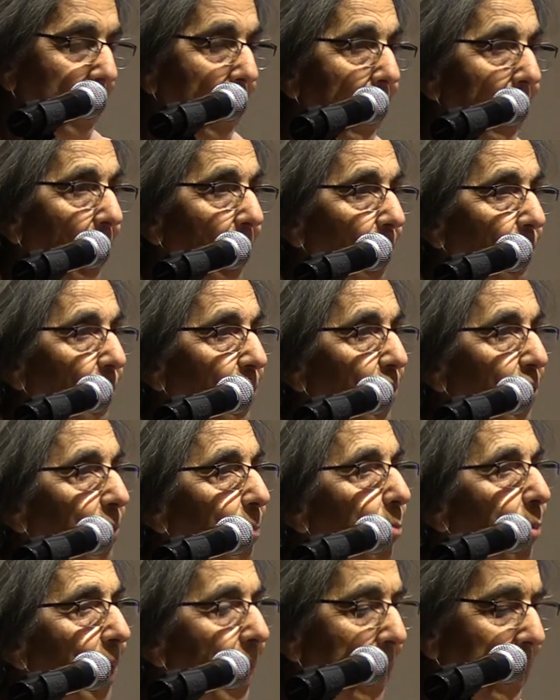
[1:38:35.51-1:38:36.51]
down,
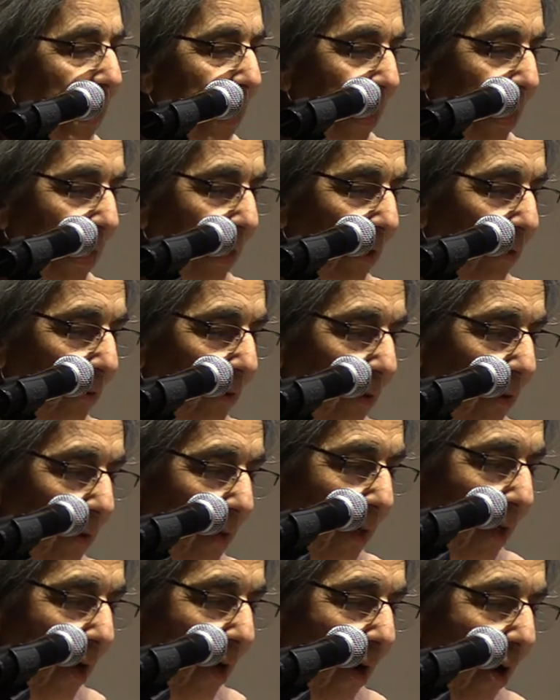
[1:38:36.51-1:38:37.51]
spread eagle,
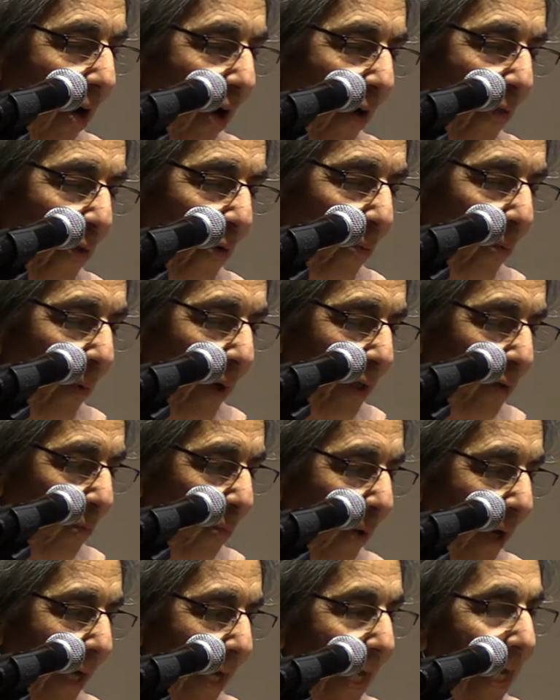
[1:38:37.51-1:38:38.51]
on the
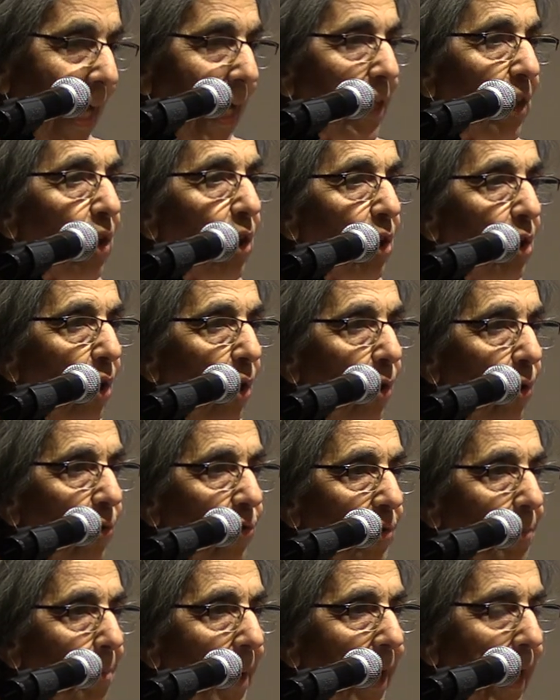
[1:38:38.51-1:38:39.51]
runway and
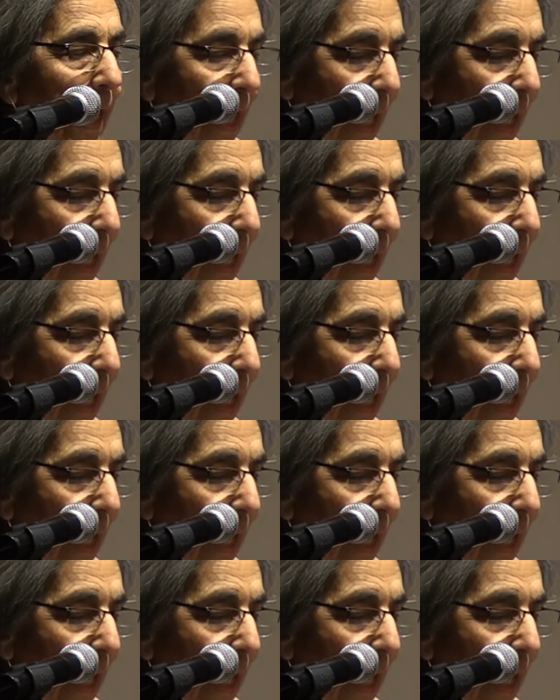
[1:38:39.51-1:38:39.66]
closed my